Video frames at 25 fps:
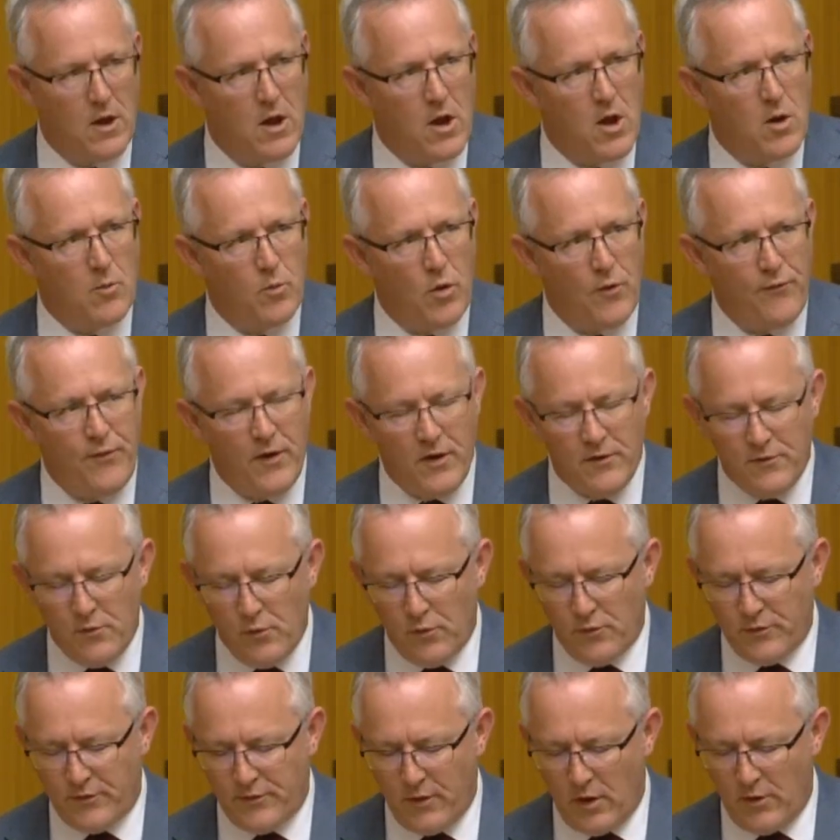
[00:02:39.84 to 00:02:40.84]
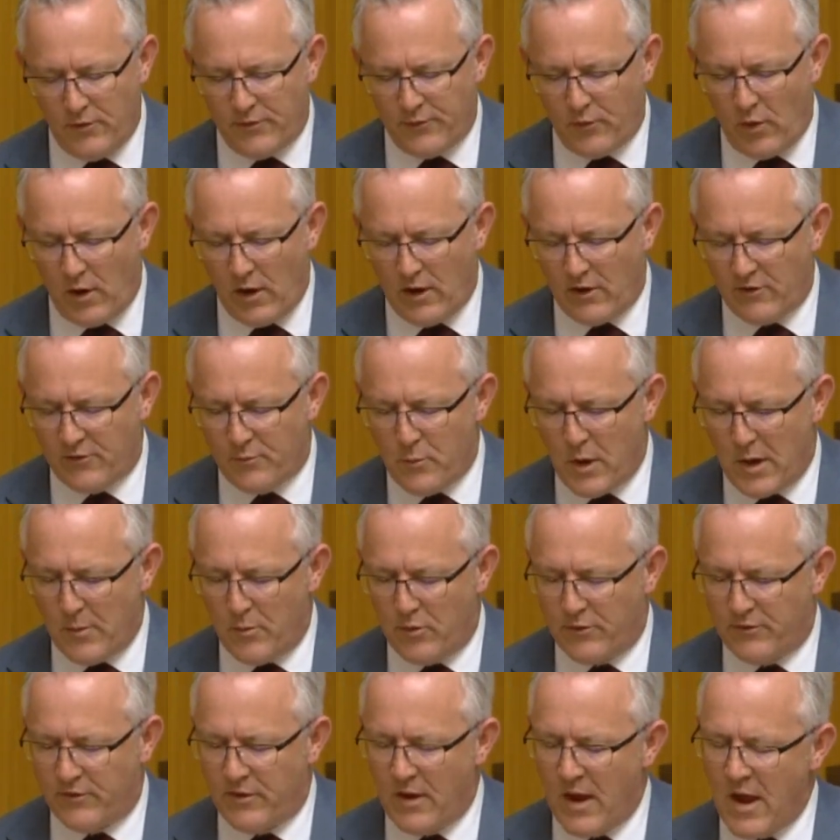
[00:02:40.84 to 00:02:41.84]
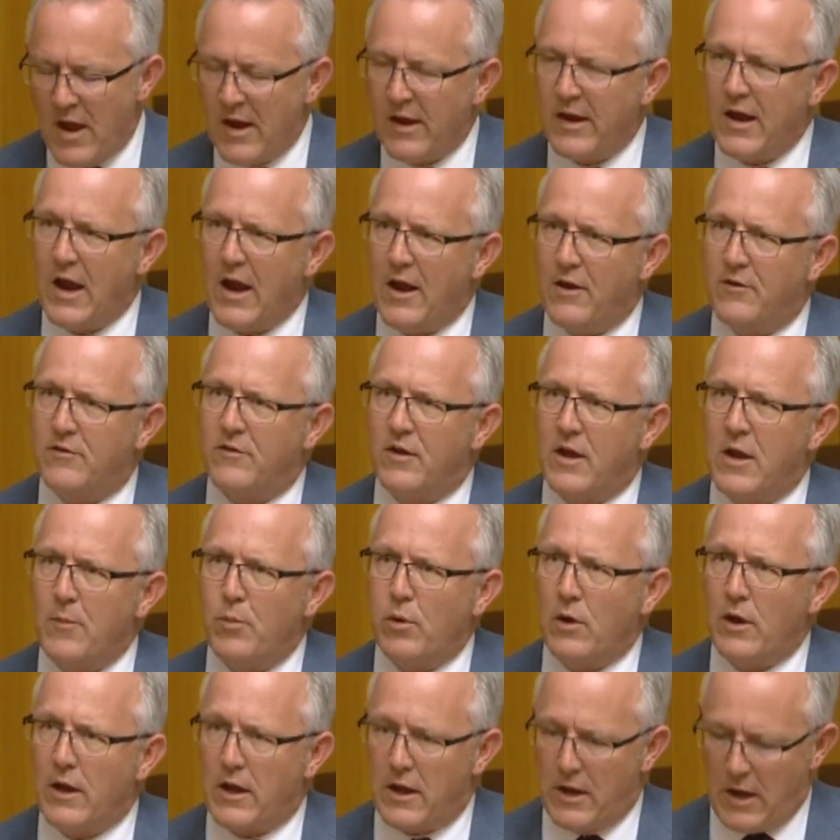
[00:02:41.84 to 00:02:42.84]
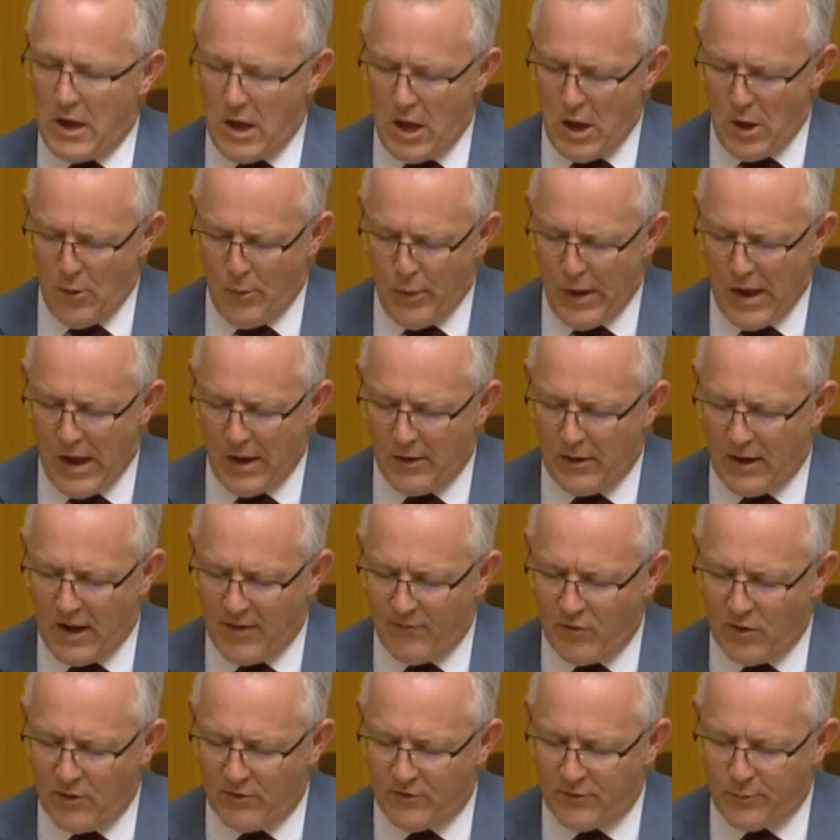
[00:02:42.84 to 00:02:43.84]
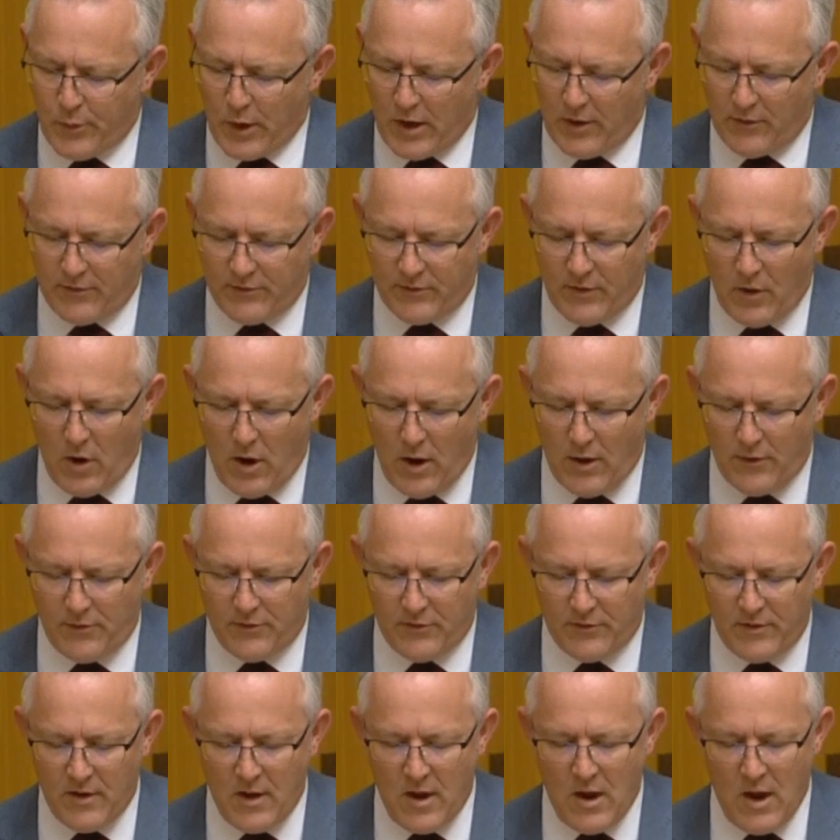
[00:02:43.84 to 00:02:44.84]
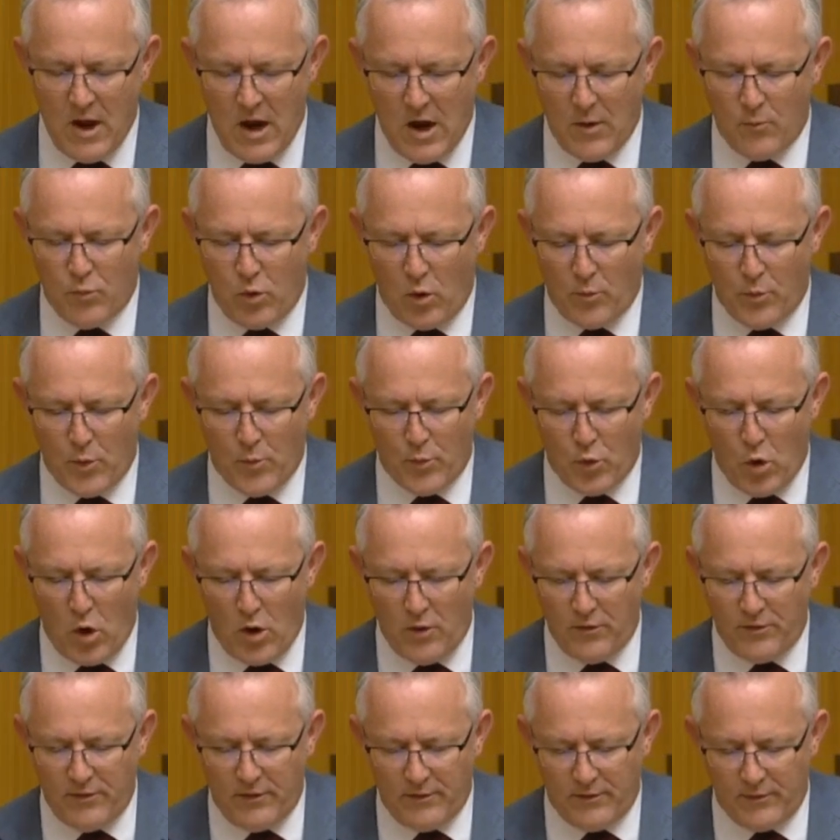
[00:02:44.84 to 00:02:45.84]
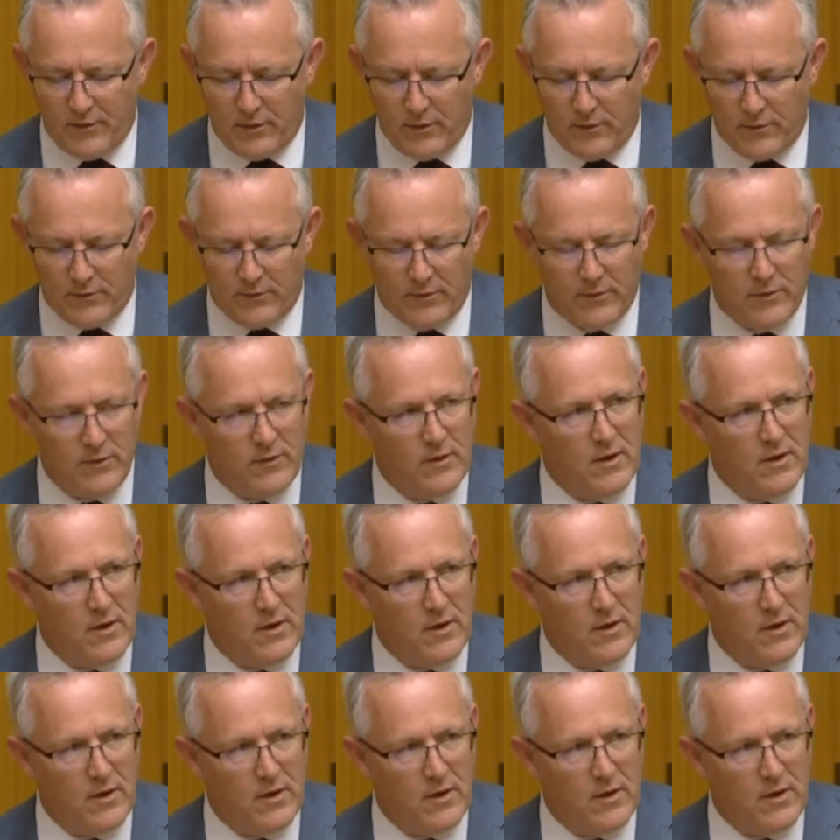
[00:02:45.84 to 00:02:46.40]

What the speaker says: Professionals Australia's members care deeply about evidence-based science and proper processes.